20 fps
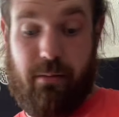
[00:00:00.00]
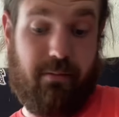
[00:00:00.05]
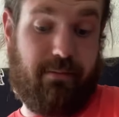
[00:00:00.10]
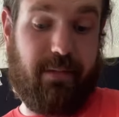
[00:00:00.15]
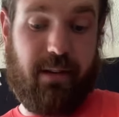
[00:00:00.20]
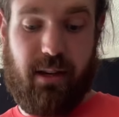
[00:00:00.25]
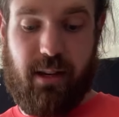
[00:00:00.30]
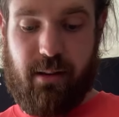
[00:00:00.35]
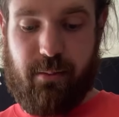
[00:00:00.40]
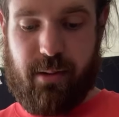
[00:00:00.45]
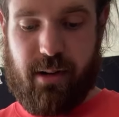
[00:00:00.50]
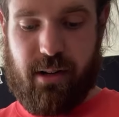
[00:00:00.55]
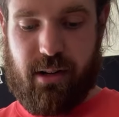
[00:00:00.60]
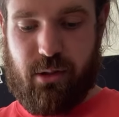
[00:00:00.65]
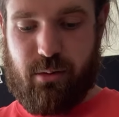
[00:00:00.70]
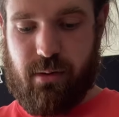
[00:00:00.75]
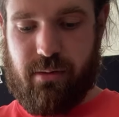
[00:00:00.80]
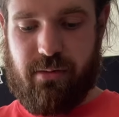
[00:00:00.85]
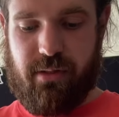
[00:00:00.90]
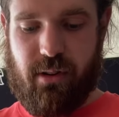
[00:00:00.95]
hey, might as
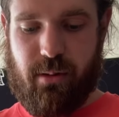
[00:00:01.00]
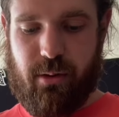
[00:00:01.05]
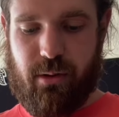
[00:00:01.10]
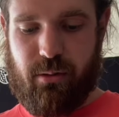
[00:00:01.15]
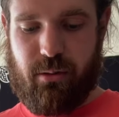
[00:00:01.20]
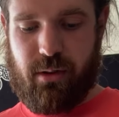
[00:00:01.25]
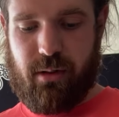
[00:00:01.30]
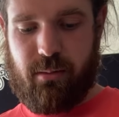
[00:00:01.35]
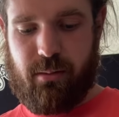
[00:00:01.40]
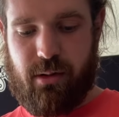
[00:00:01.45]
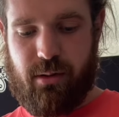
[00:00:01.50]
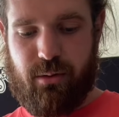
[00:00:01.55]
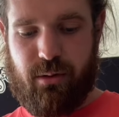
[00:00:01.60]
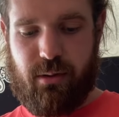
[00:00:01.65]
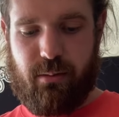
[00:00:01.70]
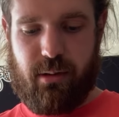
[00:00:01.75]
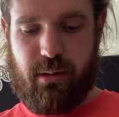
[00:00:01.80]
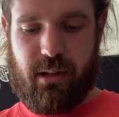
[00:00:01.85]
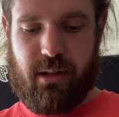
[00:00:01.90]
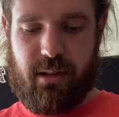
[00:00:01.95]
well film it while I'm doing
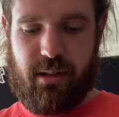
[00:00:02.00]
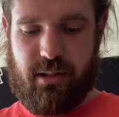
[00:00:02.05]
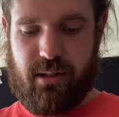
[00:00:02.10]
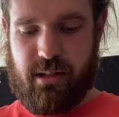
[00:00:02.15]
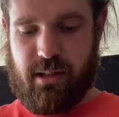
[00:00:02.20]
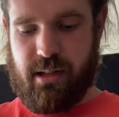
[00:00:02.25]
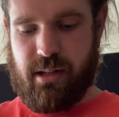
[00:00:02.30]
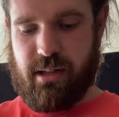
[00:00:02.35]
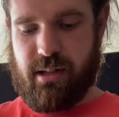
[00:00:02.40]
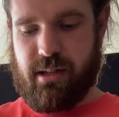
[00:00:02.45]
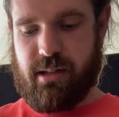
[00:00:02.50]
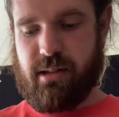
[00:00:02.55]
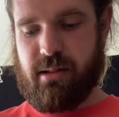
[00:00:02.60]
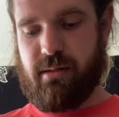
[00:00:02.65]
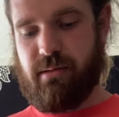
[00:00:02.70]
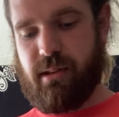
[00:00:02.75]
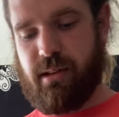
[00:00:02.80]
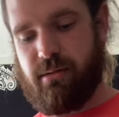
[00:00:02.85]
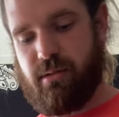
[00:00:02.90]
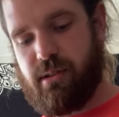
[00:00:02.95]
it because
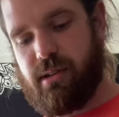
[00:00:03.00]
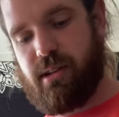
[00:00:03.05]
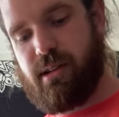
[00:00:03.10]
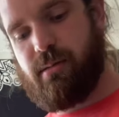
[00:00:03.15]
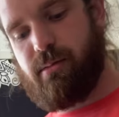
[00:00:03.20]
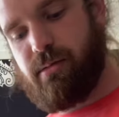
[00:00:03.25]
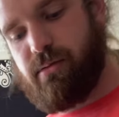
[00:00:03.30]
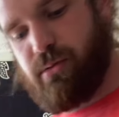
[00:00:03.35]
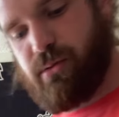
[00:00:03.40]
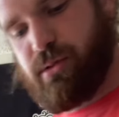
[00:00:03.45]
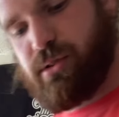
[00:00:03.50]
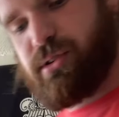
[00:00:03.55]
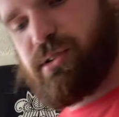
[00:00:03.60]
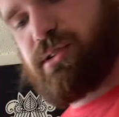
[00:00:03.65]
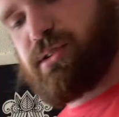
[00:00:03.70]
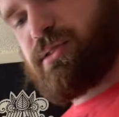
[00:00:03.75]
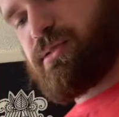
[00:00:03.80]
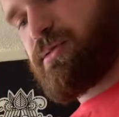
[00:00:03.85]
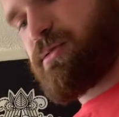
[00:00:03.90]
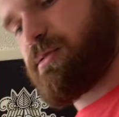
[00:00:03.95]
I never did it before,
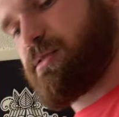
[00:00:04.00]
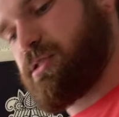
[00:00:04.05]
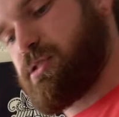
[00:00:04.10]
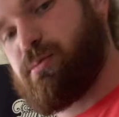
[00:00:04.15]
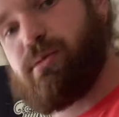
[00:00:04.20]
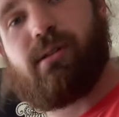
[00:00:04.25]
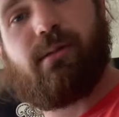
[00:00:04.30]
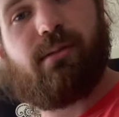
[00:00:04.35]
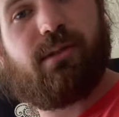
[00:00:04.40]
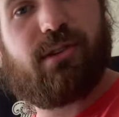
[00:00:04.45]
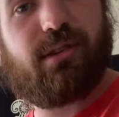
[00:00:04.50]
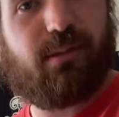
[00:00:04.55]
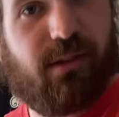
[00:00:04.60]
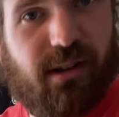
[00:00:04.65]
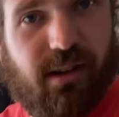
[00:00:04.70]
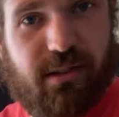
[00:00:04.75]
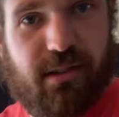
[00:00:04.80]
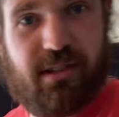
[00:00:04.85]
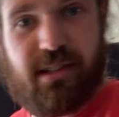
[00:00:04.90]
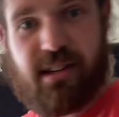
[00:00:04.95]
so there's probably somebody
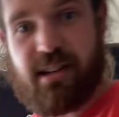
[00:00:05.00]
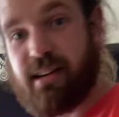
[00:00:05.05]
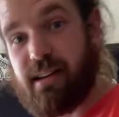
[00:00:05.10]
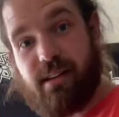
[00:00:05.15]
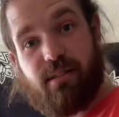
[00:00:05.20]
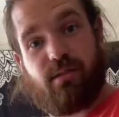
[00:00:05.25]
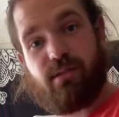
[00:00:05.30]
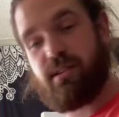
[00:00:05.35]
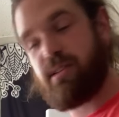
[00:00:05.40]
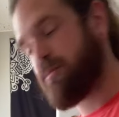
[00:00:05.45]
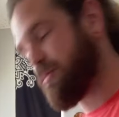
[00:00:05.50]
else that never did it